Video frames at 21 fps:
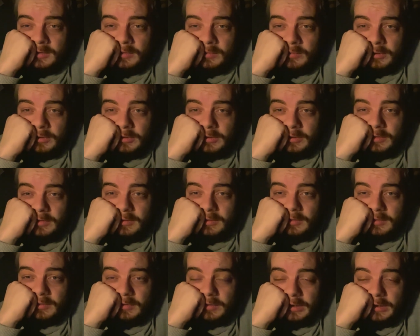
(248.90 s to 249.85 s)
Which
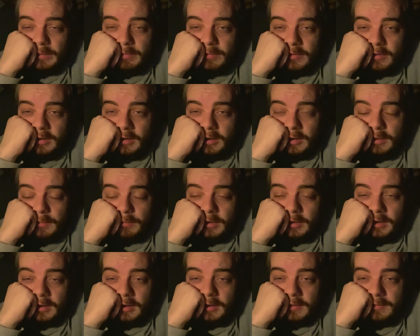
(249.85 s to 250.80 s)
is which happens a lot in
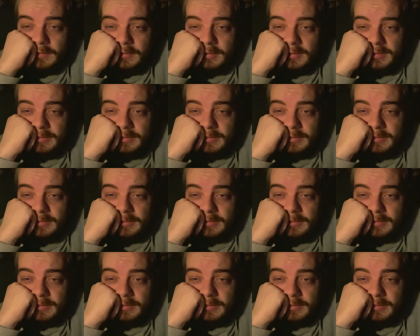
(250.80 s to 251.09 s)
my life.